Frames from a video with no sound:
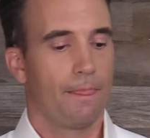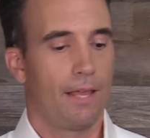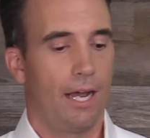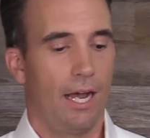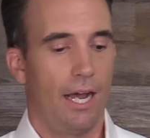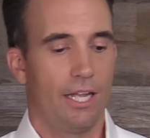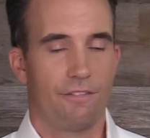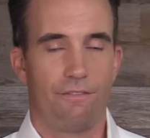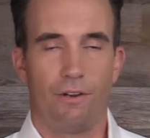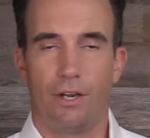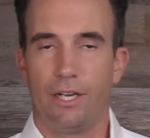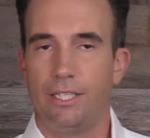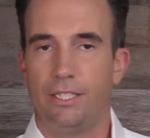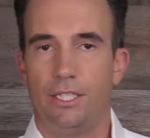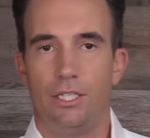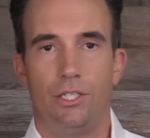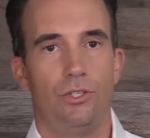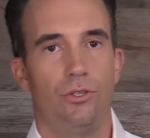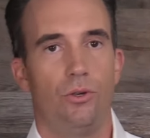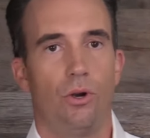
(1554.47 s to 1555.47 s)
Uh, it's very
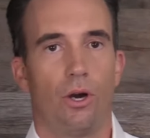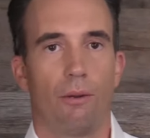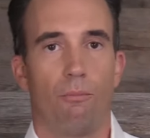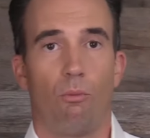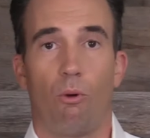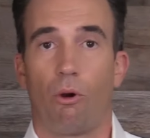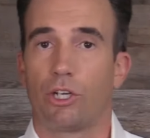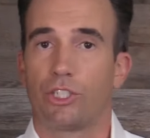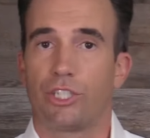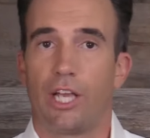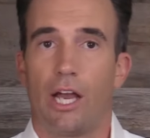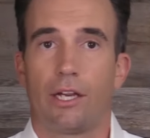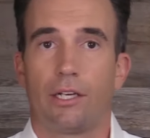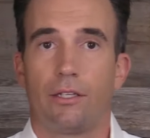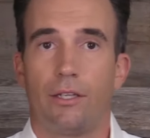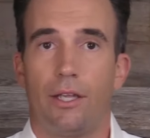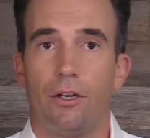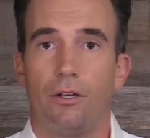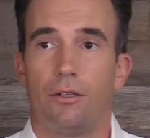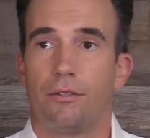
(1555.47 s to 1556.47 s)
easy to do on a mortgage
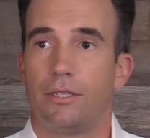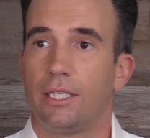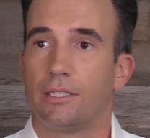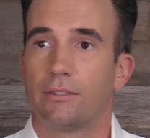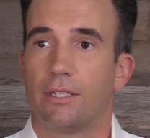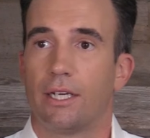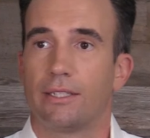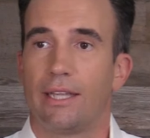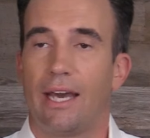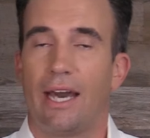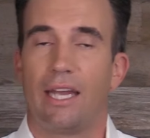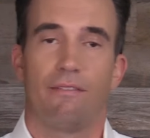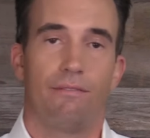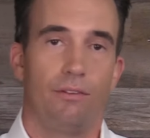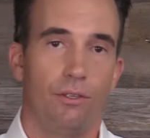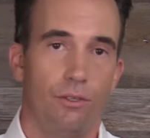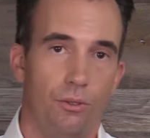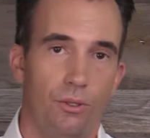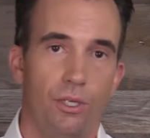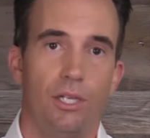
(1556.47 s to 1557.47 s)
calculator and things like that
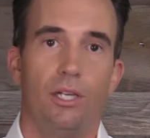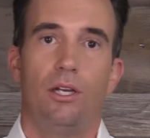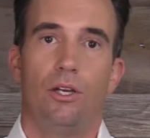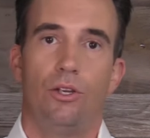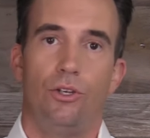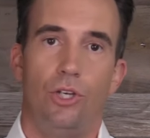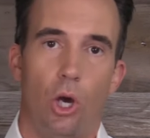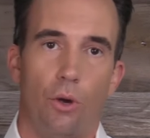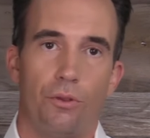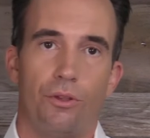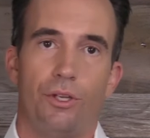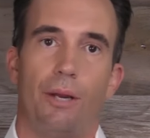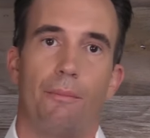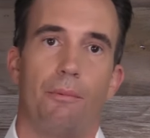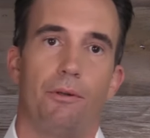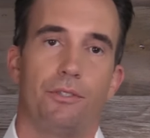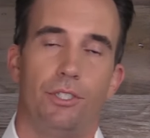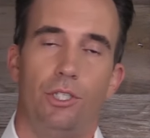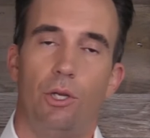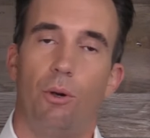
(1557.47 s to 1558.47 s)
if you know the
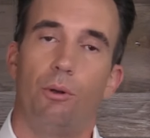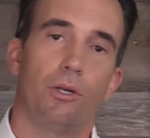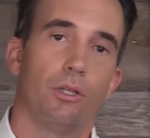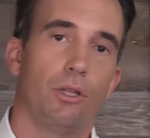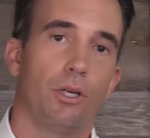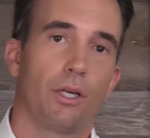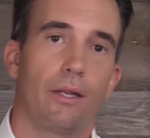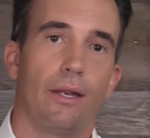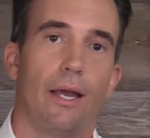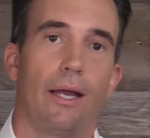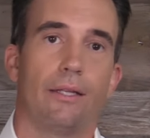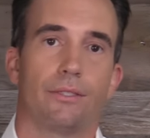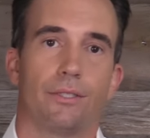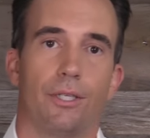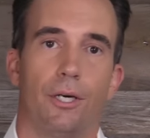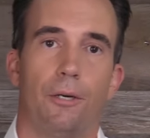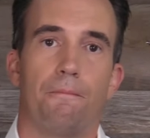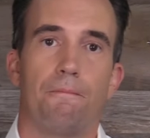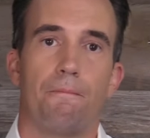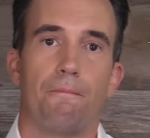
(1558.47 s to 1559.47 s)
numbers and know what you're looking at.
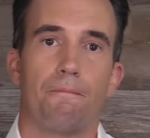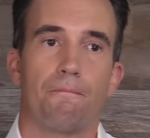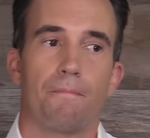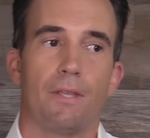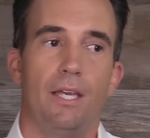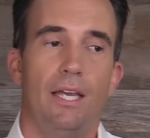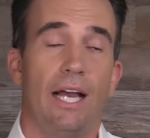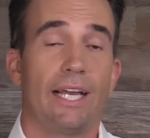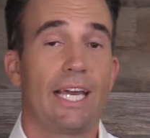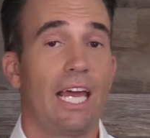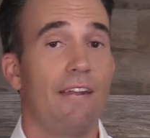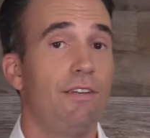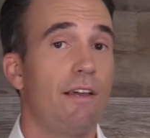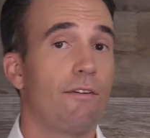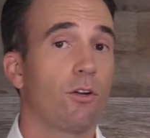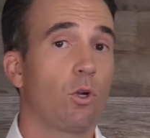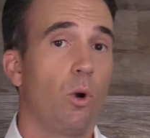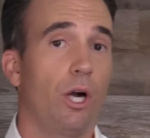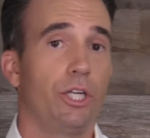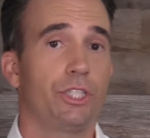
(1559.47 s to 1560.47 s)
So, again, if you
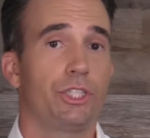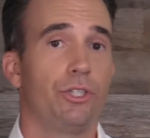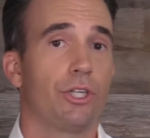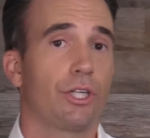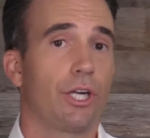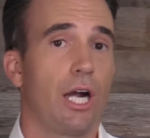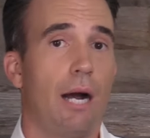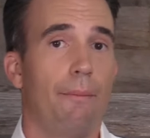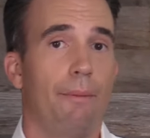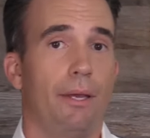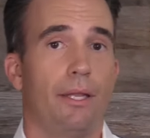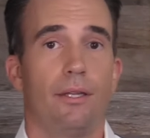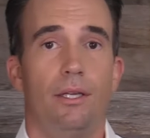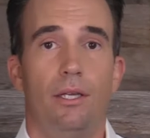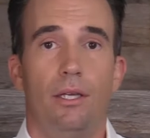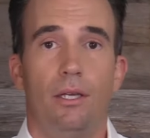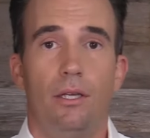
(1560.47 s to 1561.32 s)
have a question or comment